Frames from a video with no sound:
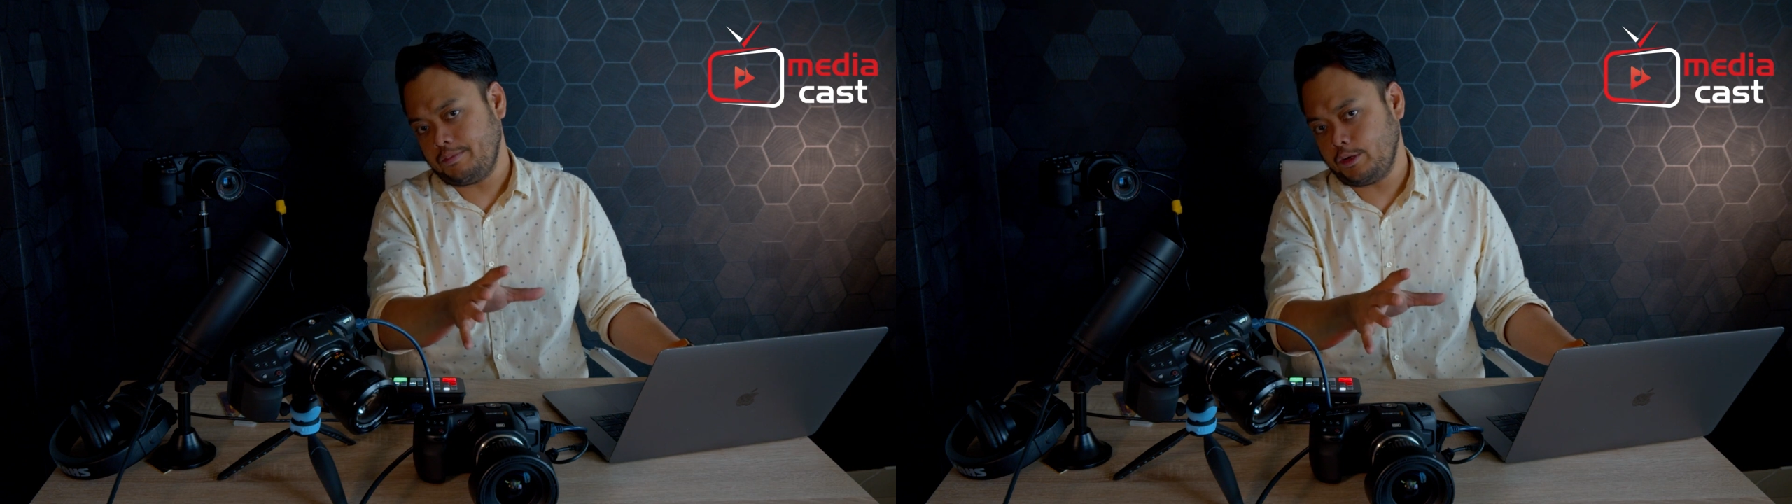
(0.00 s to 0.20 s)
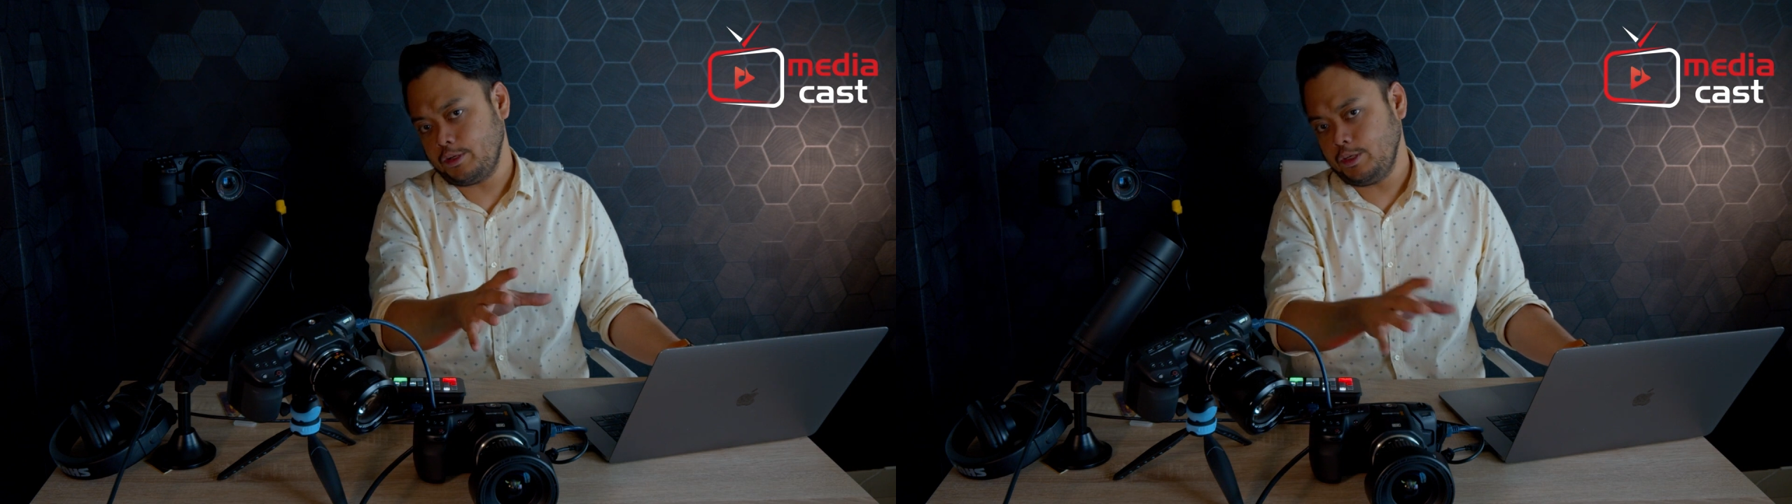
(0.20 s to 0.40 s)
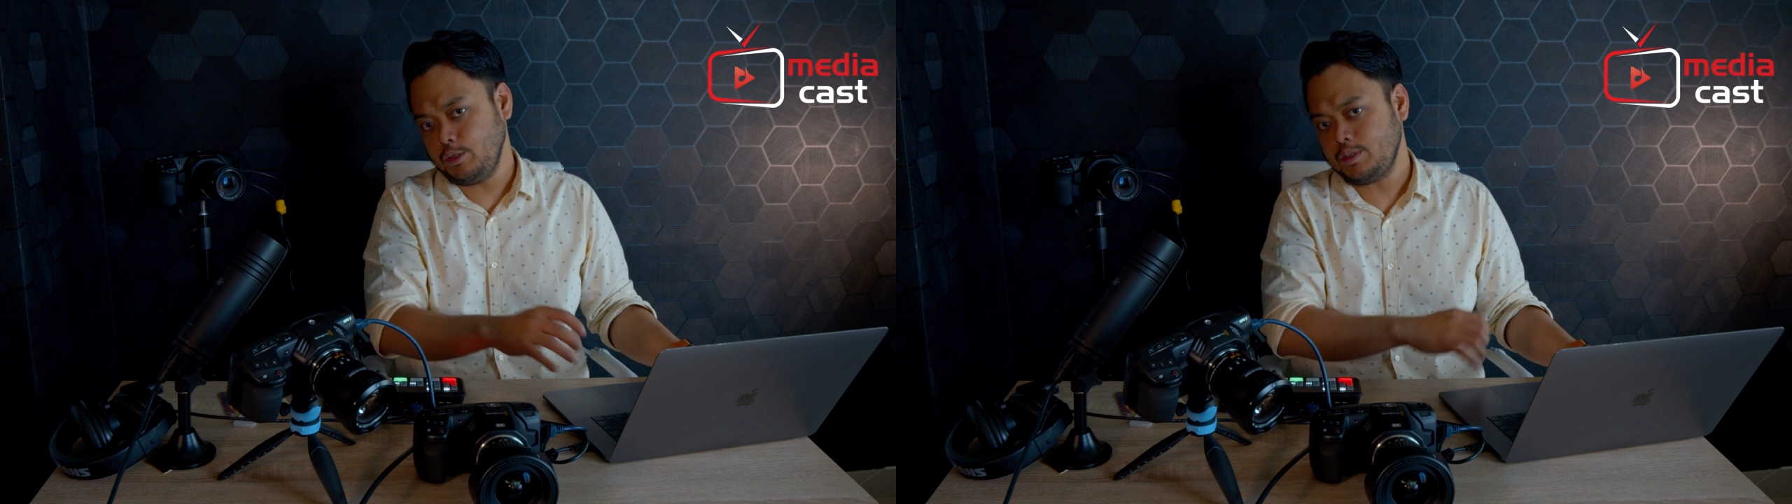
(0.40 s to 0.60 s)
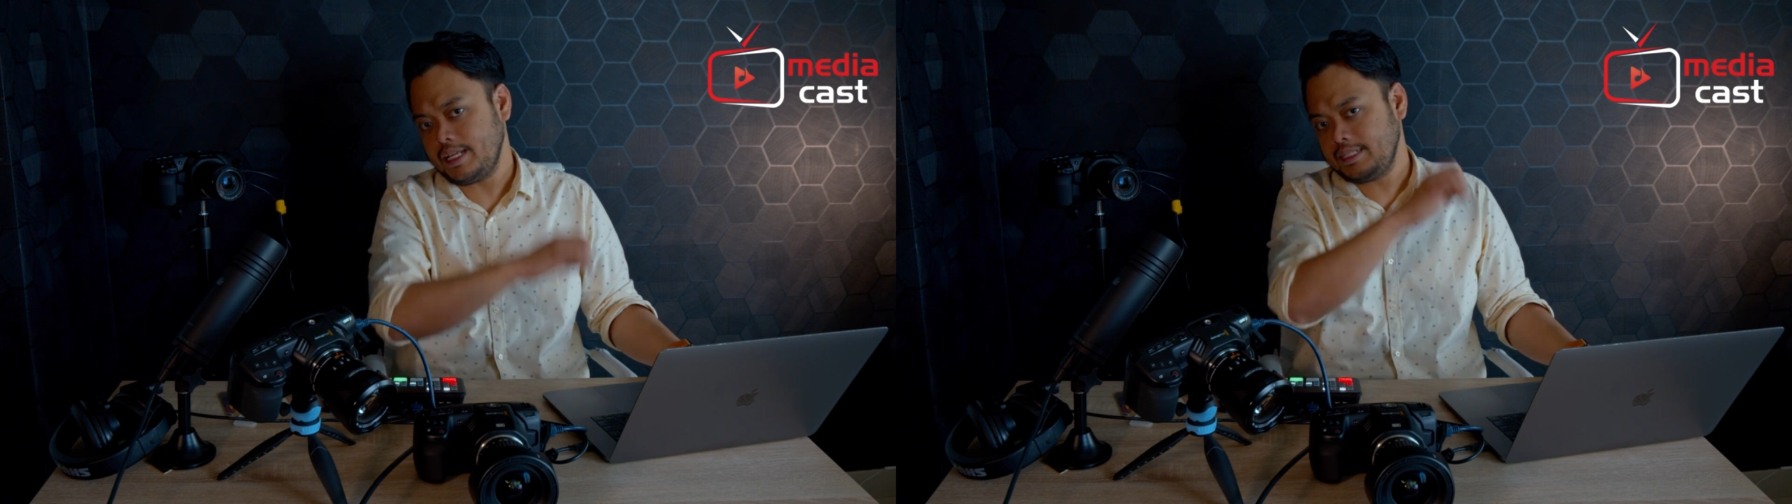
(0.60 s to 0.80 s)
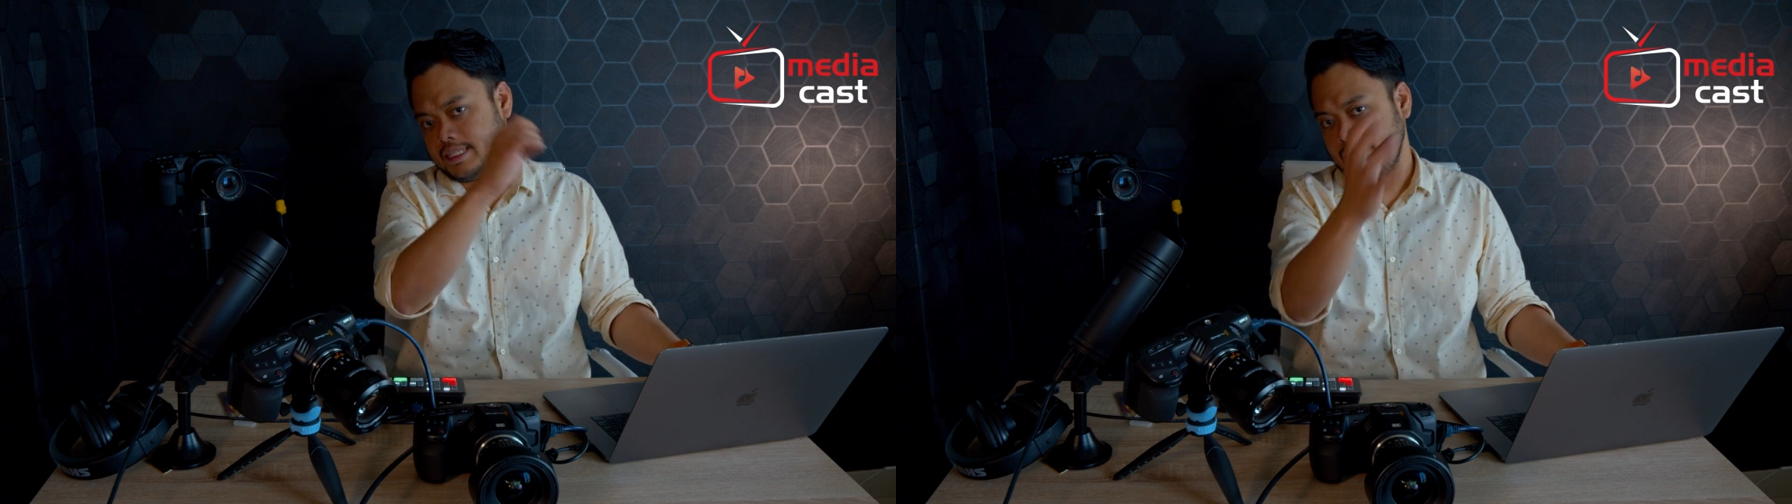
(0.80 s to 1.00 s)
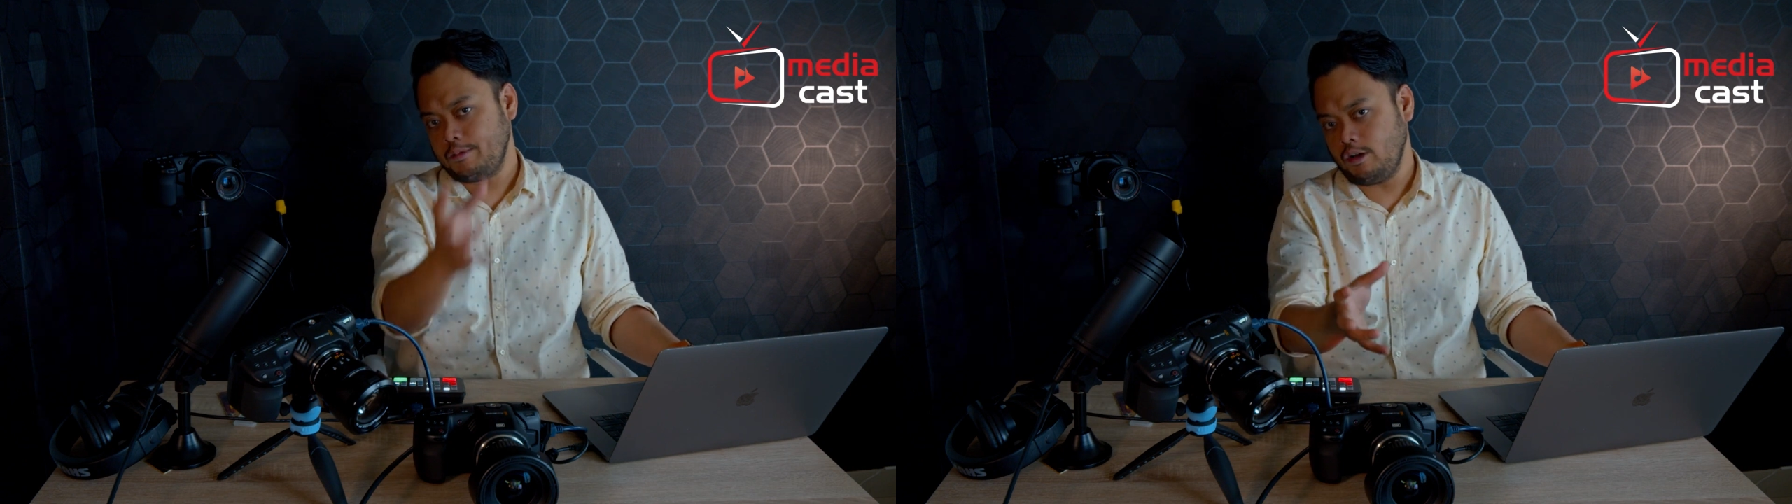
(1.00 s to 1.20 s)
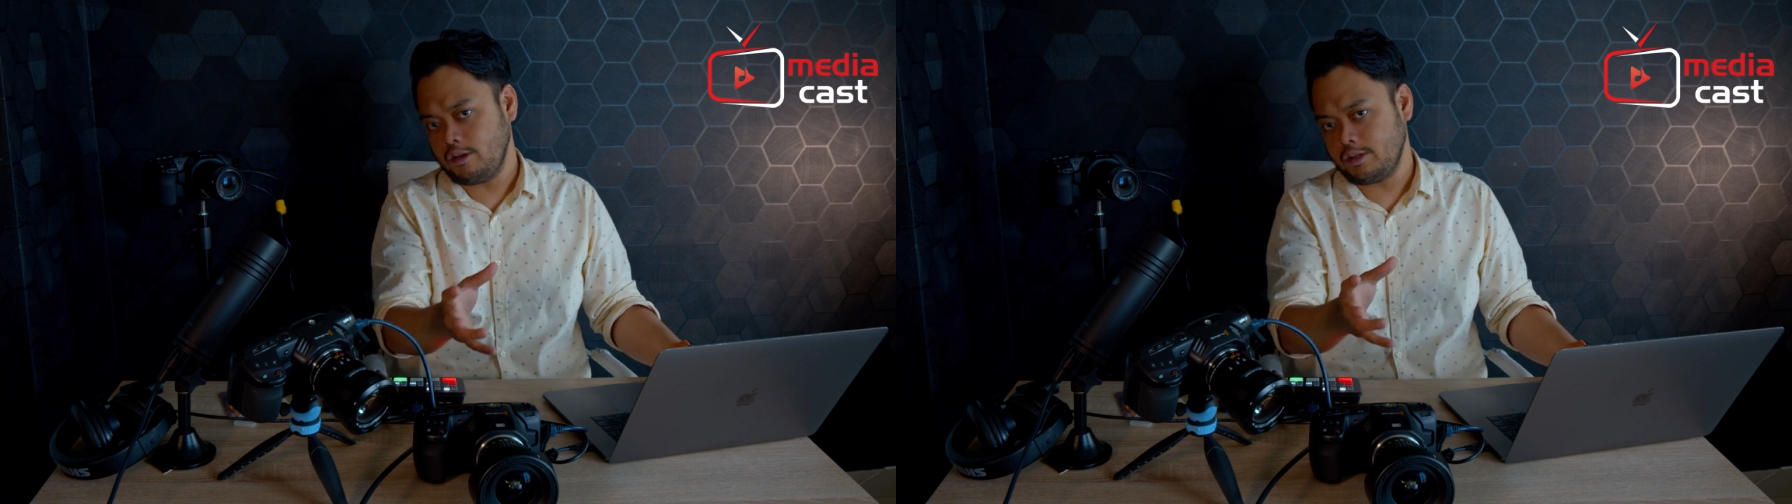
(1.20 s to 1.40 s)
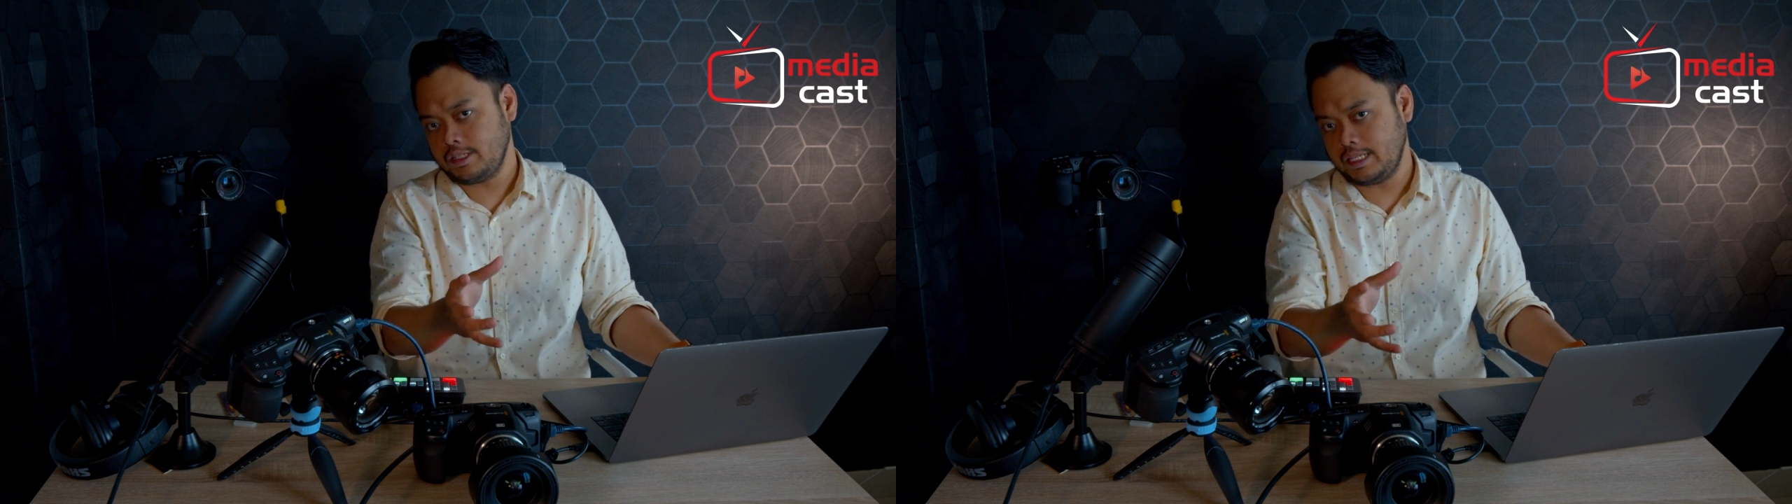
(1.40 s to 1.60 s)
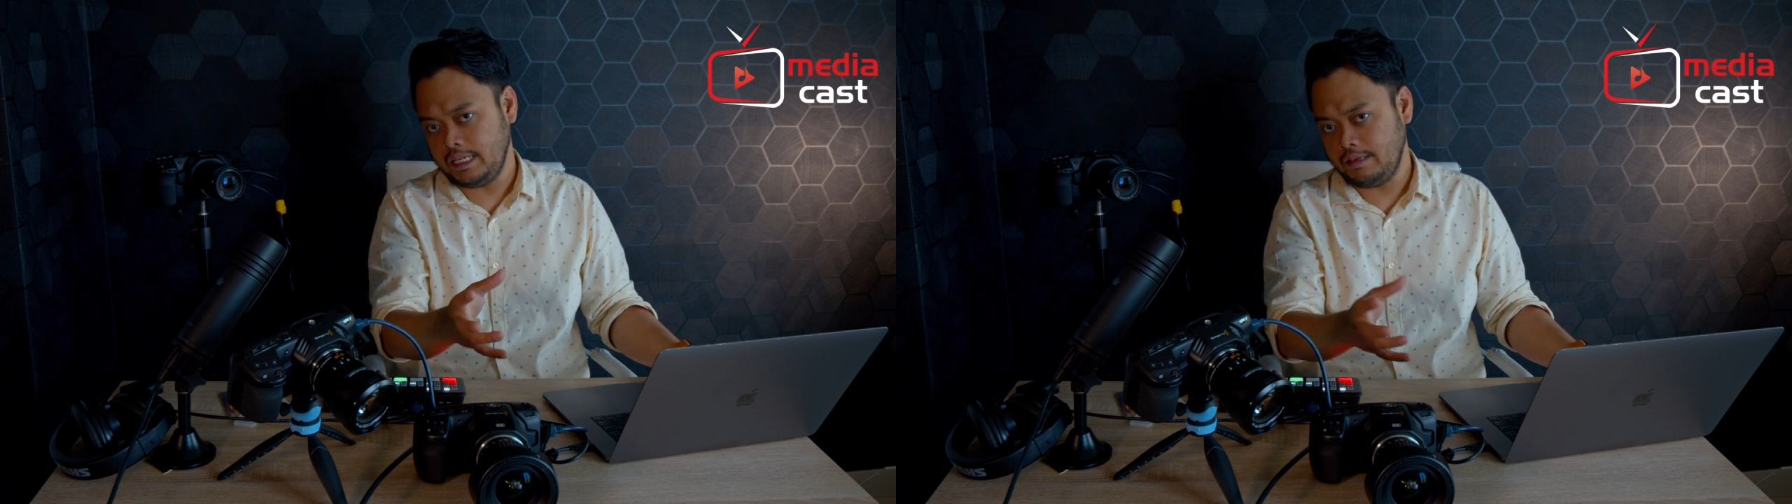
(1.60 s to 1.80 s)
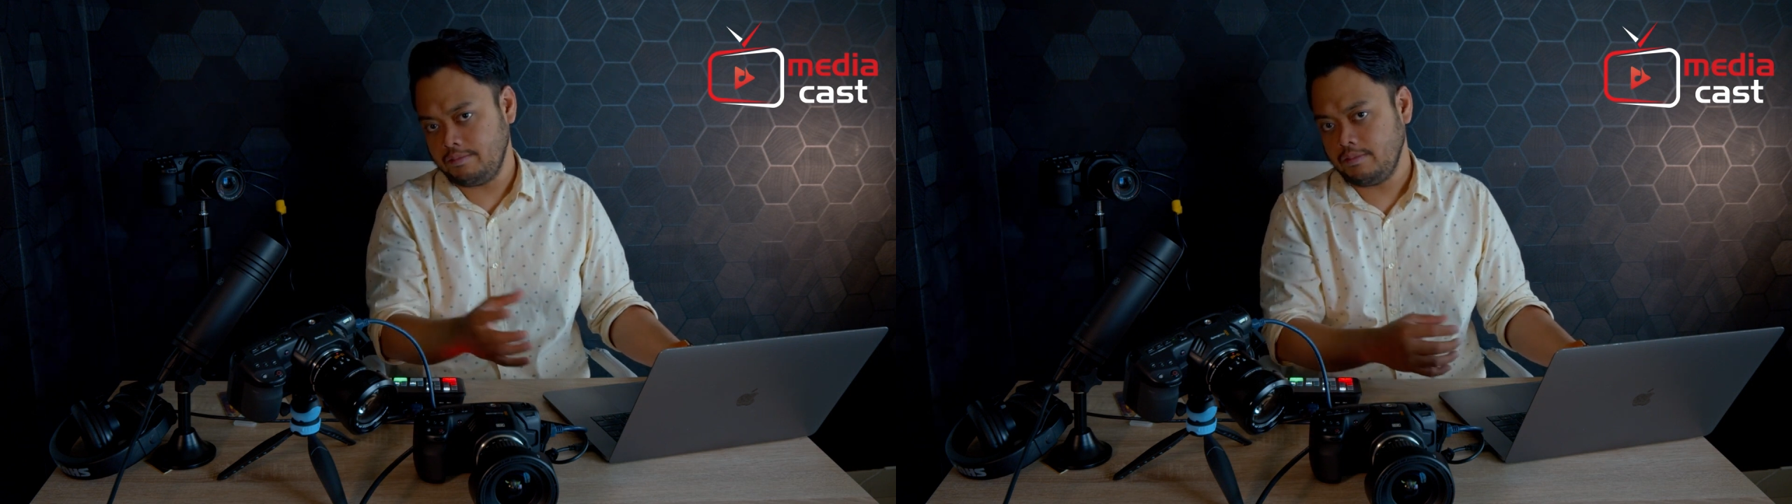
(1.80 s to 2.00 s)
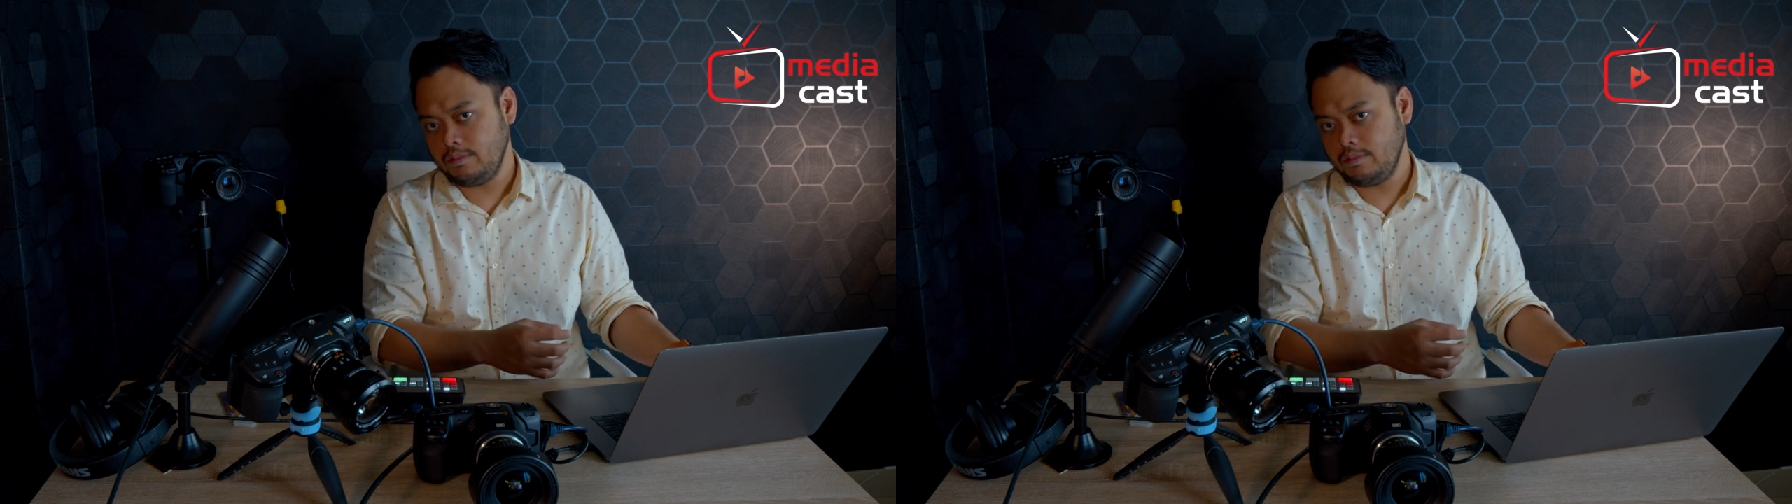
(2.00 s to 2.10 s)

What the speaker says: or use that same color scheme